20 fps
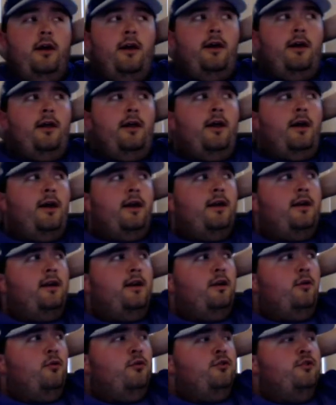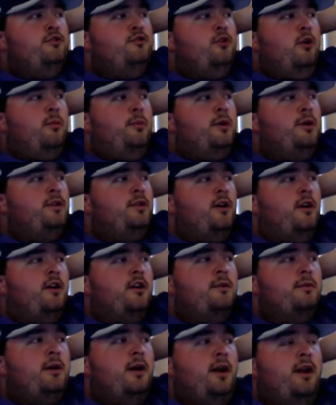Like, well, there's nobody
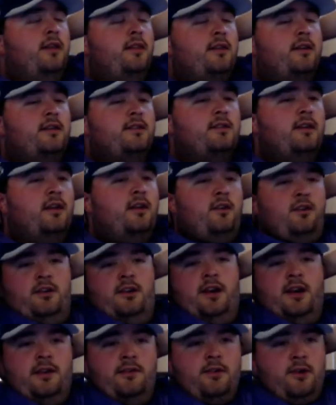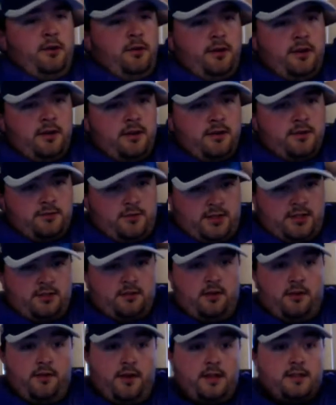talking about anything. It's like you're not even going to these
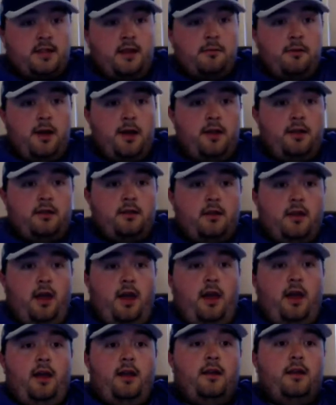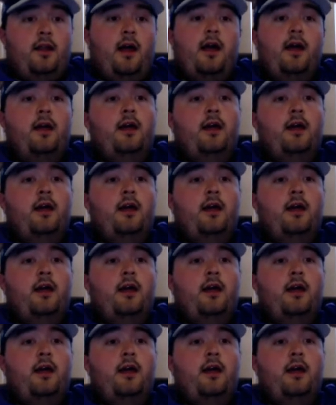regional events, I bet. And